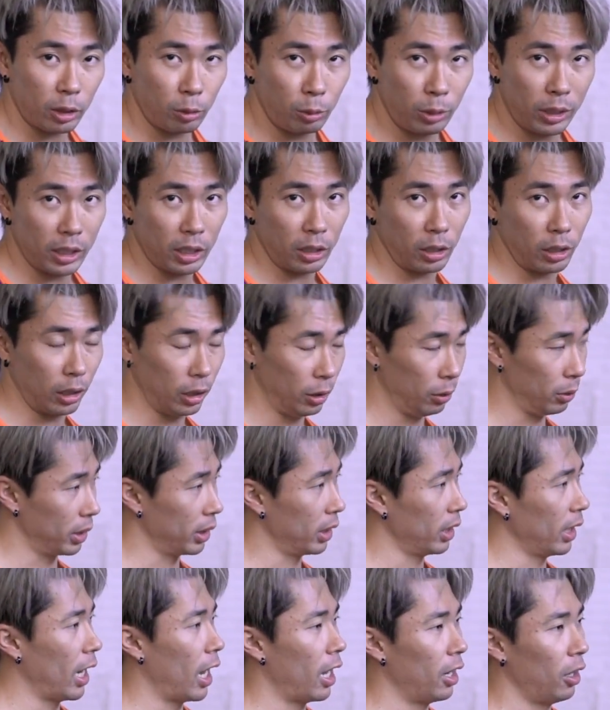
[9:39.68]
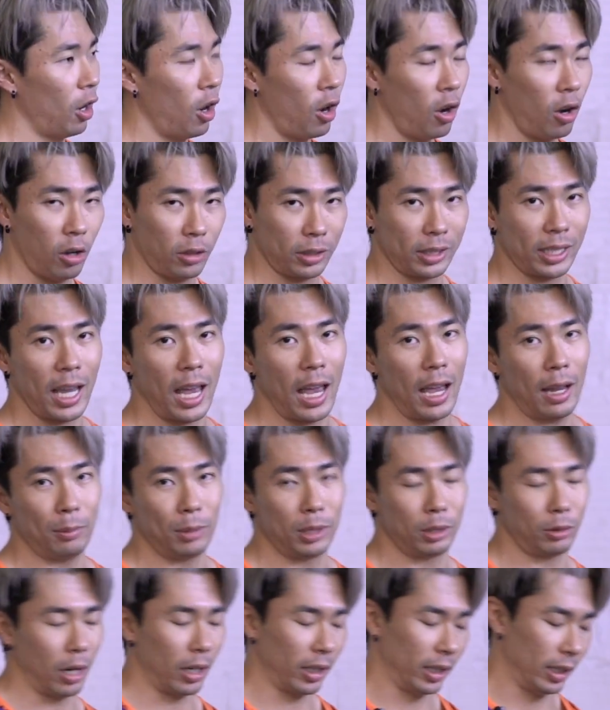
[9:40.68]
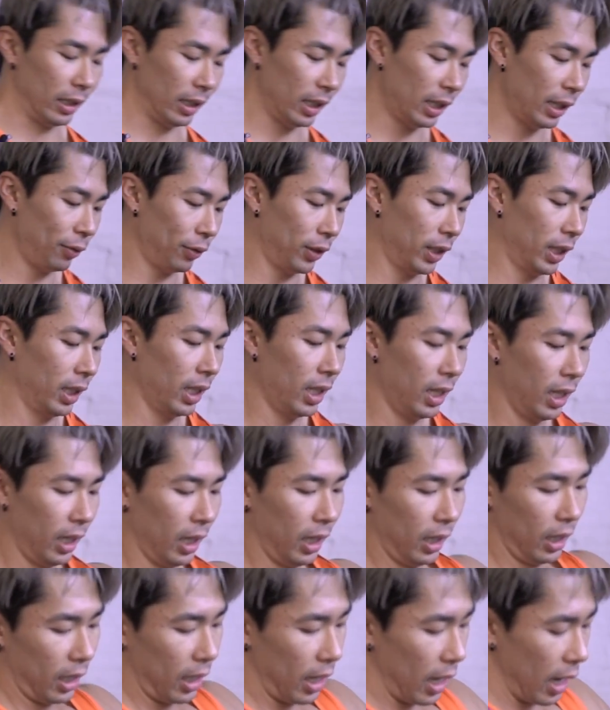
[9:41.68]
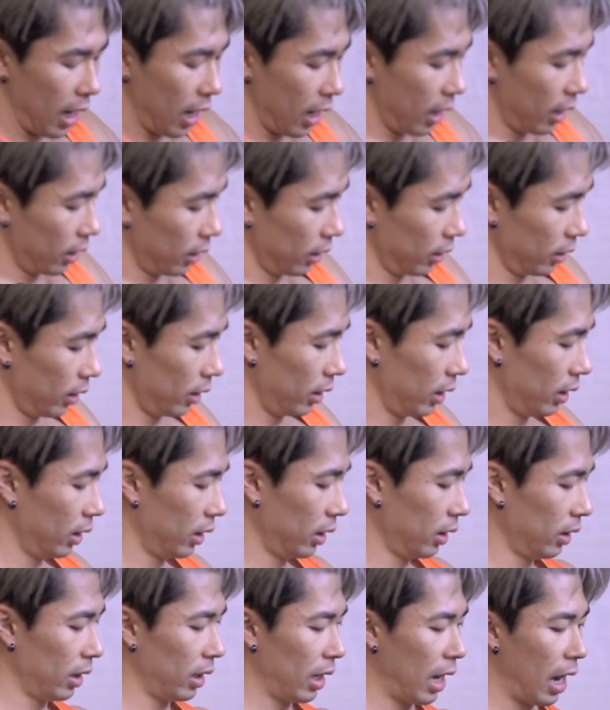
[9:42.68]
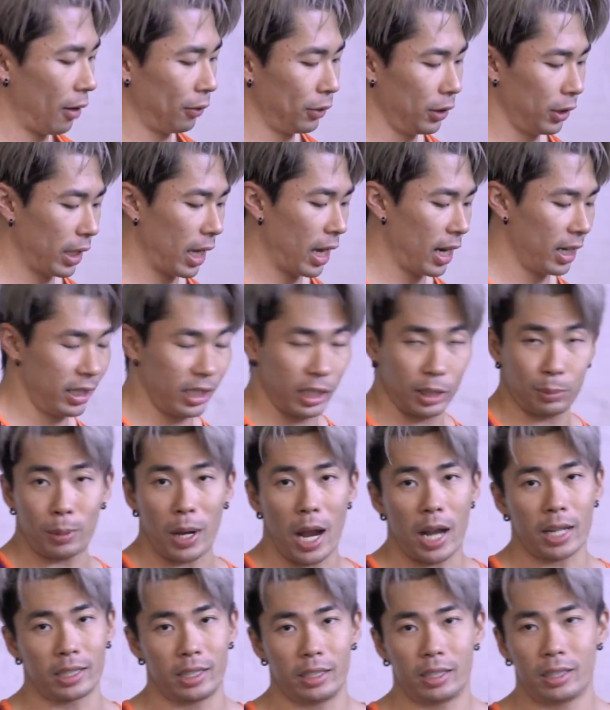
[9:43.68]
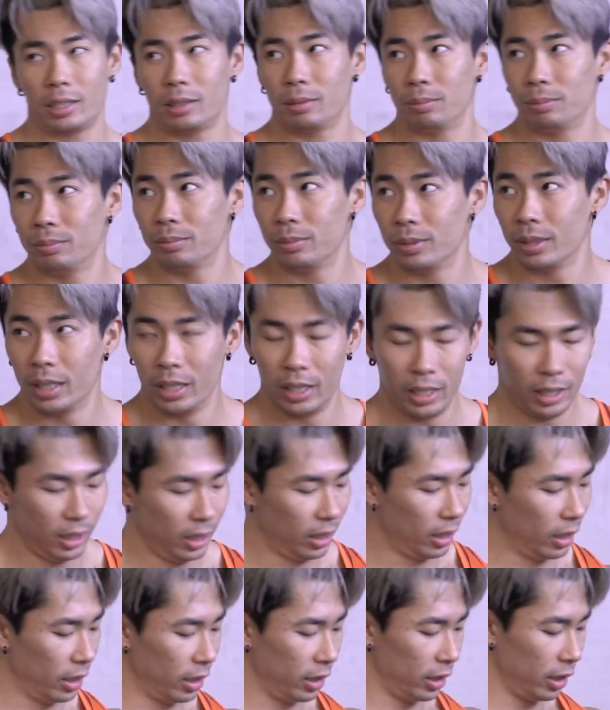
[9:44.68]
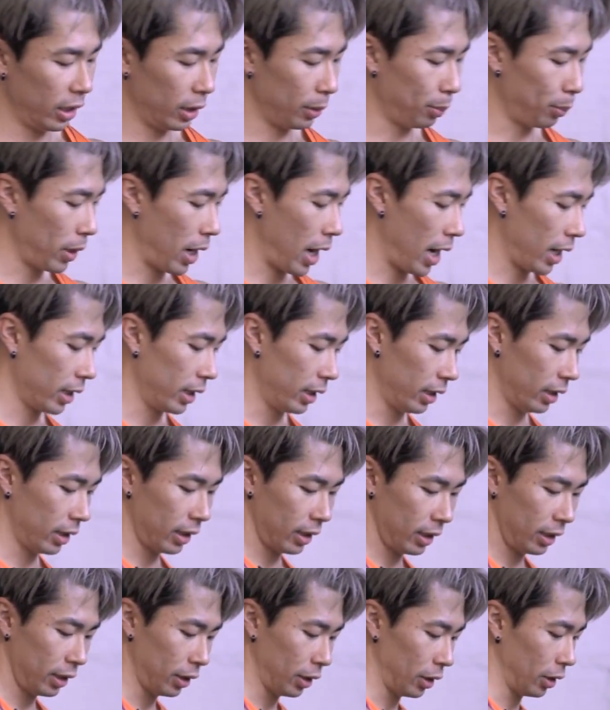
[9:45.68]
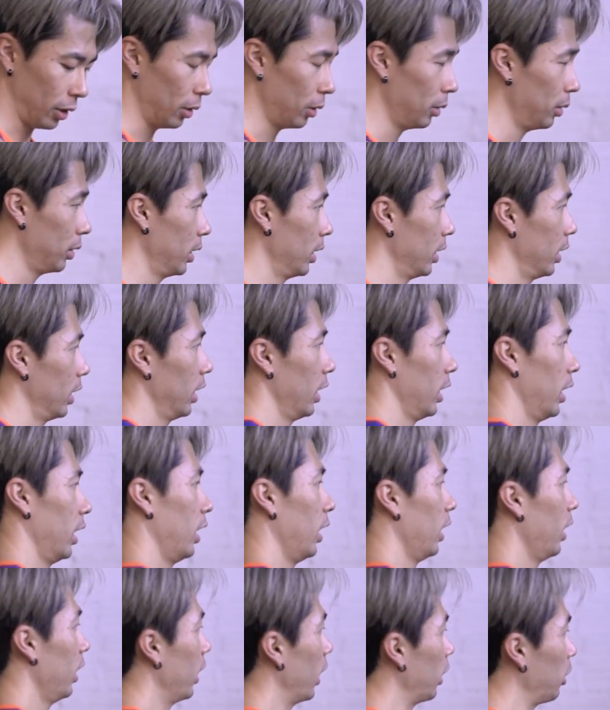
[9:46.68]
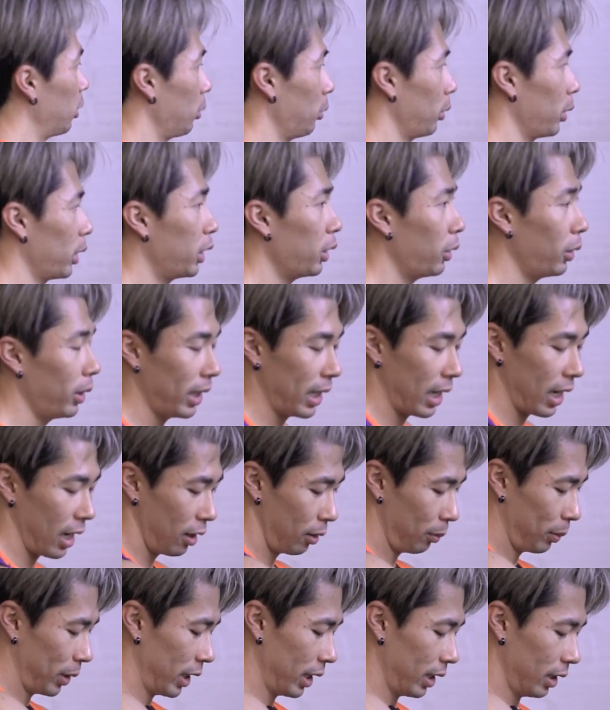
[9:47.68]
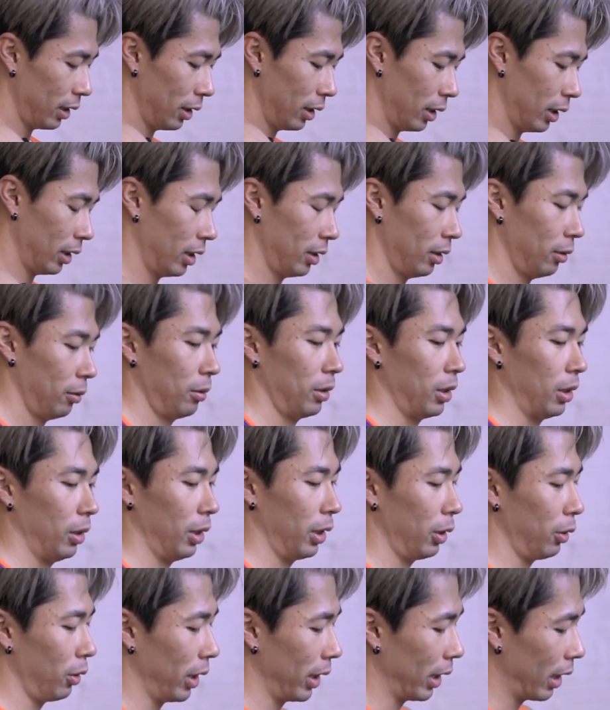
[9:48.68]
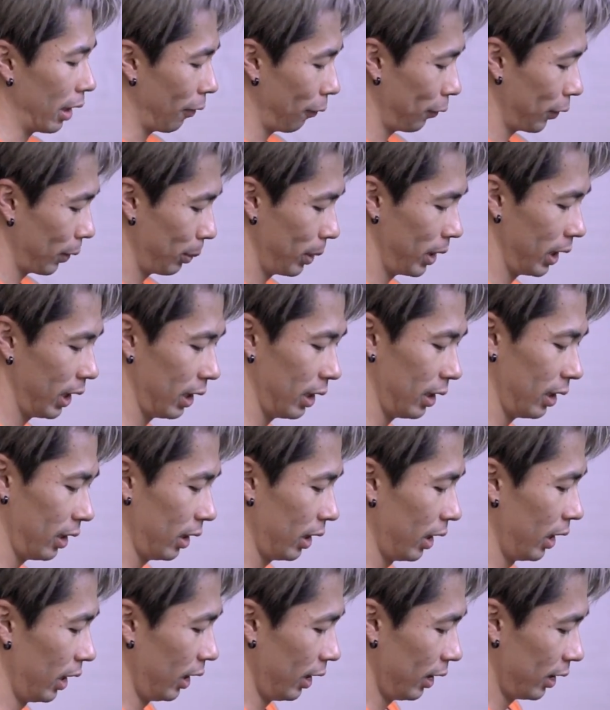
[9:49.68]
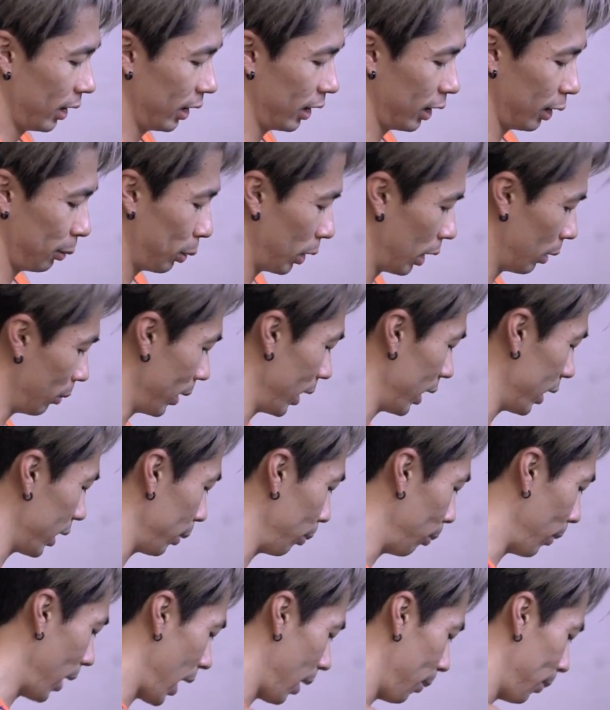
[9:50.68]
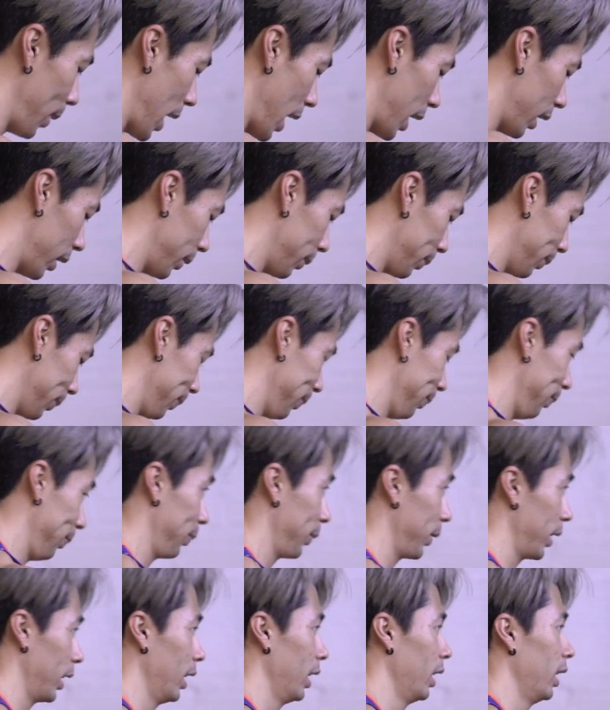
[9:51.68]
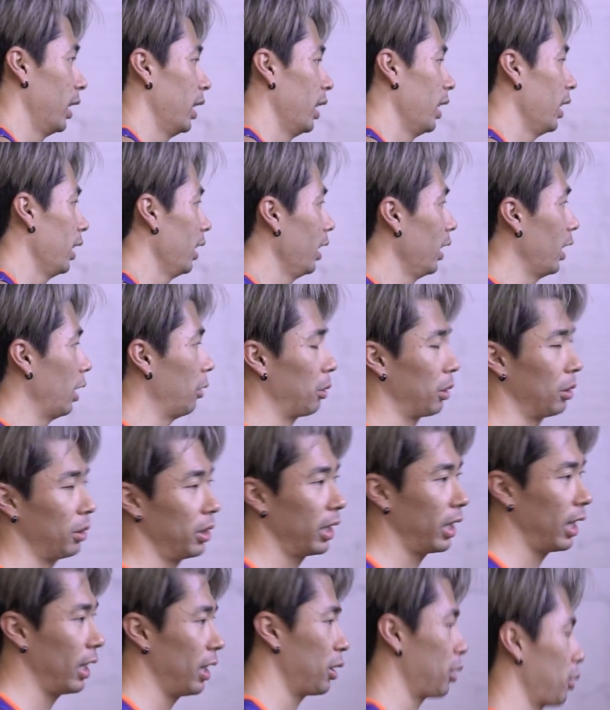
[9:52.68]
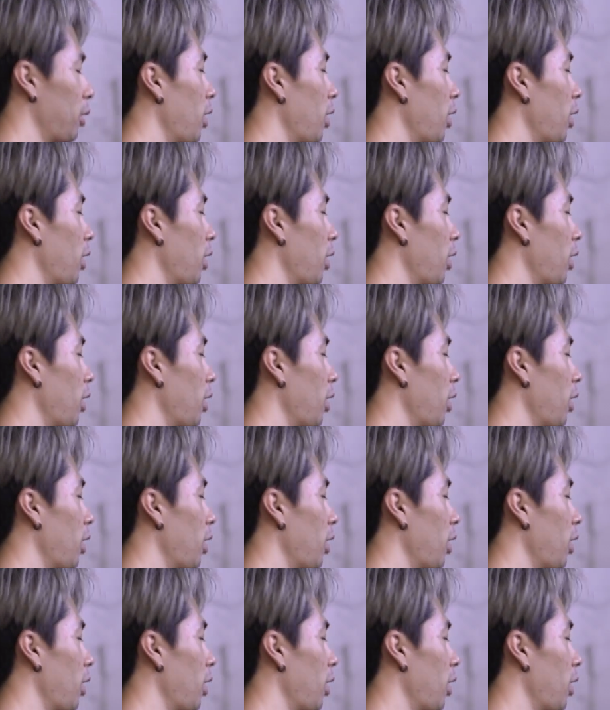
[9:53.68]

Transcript: squeeze your glutes at all times throughout the lift. And after that, it's just practice. It's just practice. So that's what we're doing now, man. We're only going up from here. This is pretty much my bottom, and we're only getting